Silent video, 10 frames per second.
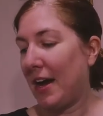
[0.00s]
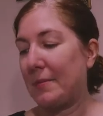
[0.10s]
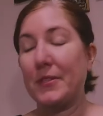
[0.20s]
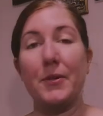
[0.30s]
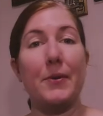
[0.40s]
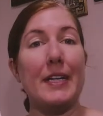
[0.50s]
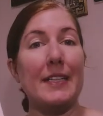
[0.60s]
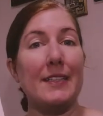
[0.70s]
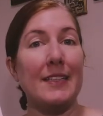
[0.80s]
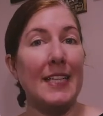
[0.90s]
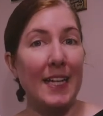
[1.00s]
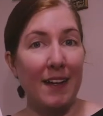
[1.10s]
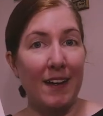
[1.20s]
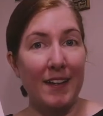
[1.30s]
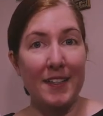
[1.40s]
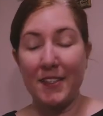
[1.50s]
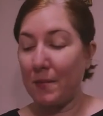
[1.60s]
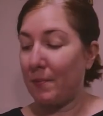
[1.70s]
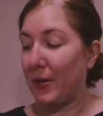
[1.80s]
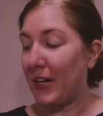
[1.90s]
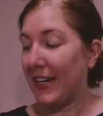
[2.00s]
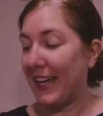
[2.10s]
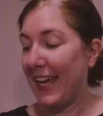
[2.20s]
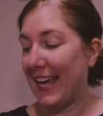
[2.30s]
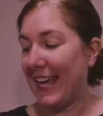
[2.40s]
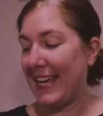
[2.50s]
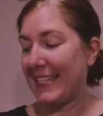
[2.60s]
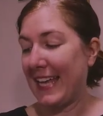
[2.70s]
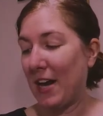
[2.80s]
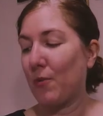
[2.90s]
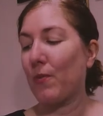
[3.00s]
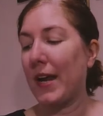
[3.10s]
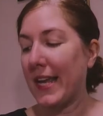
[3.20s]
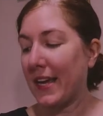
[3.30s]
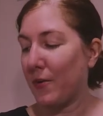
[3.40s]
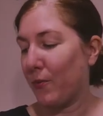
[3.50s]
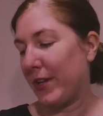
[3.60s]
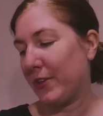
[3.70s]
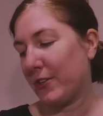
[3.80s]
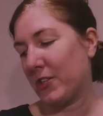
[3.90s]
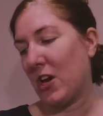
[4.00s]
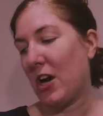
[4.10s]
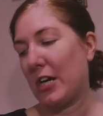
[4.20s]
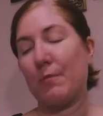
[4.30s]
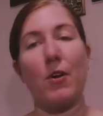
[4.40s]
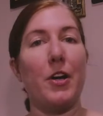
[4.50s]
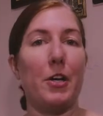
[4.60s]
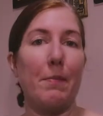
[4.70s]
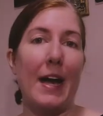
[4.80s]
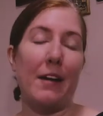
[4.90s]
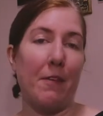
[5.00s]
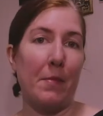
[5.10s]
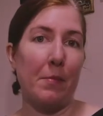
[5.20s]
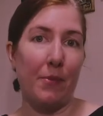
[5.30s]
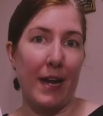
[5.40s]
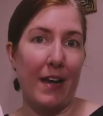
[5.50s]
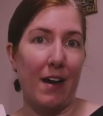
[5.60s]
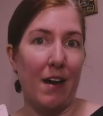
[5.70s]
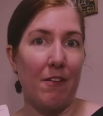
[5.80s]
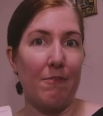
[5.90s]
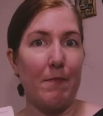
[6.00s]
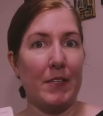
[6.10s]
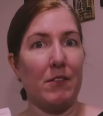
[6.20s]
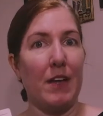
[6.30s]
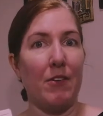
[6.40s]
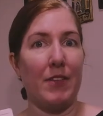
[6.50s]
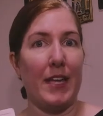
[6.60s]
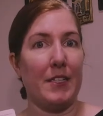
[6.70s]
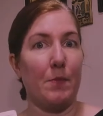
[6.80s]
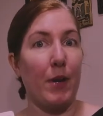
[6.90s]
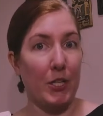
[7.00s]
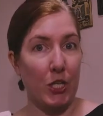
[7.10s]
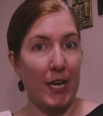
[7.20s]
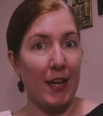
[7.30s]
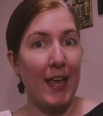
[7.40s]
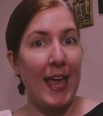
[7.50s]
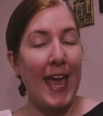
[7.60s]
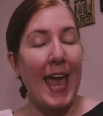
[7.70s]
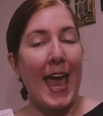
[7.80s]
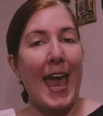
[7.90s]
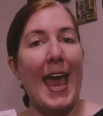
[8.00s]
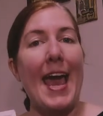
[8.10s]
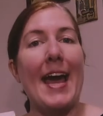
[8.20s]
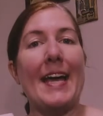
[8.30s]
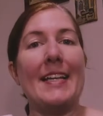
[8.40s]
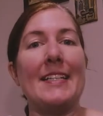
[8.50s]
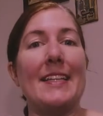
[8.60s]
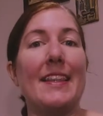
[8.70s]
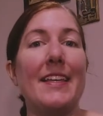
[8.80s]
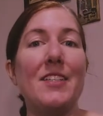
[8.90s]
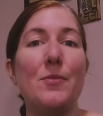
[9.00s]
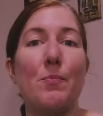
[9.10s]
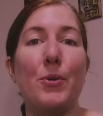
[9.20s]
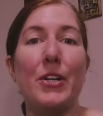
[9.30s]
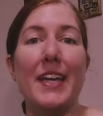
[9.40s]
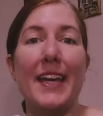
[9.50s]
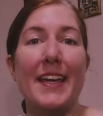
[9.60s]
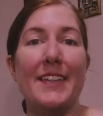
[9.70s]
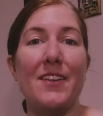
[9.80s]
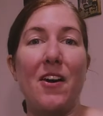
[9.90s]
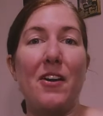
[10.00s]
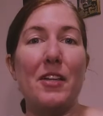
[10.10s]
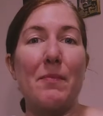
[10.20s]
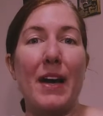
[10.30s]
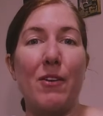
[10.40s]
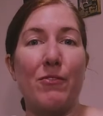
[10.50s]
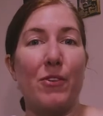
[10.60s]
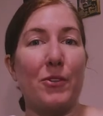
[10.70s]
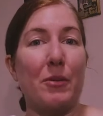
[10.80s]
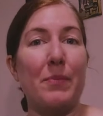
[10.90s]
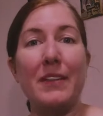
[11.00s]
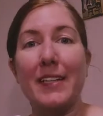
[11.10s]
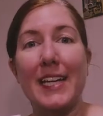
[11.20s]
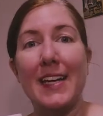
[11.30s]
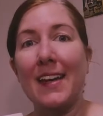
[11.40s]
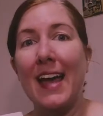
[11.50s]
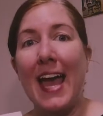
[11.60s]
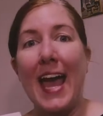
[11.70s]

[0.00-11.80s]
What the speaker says: So Nita's book is How Running with Her Dog Brought Her Back from the Brink of Mental Health and Depression. And this book is all about vulnerability